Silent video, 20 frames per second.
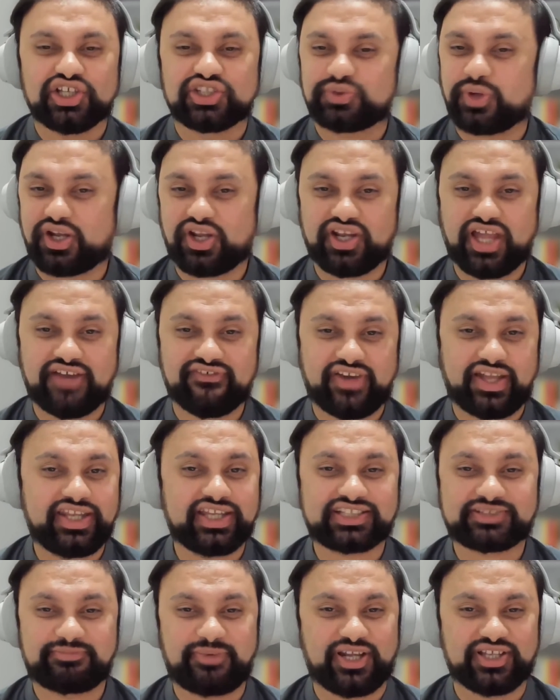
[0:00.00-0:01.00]
So I don't have
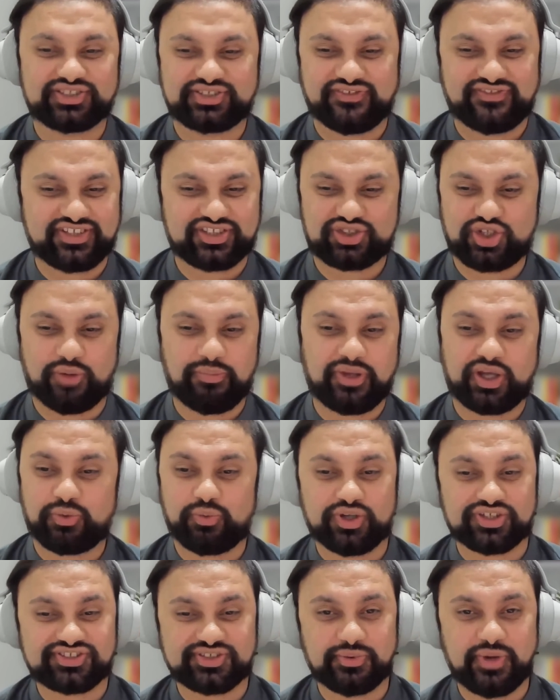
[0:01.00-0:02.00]
any experience of this topic
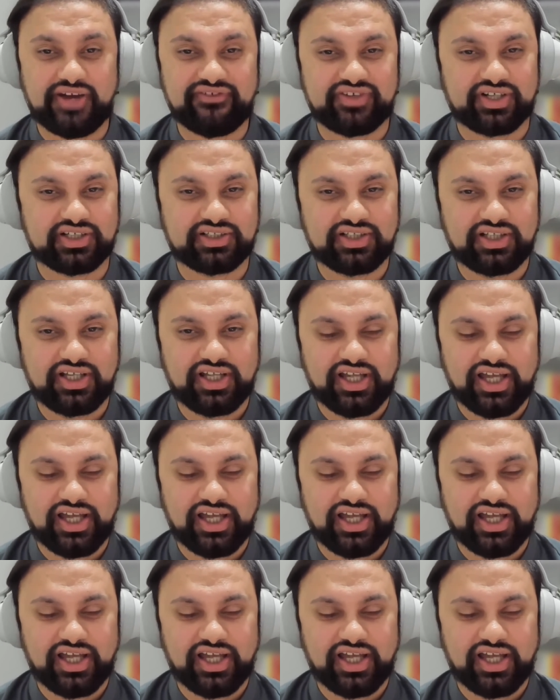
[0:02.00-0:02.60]
whatsoever.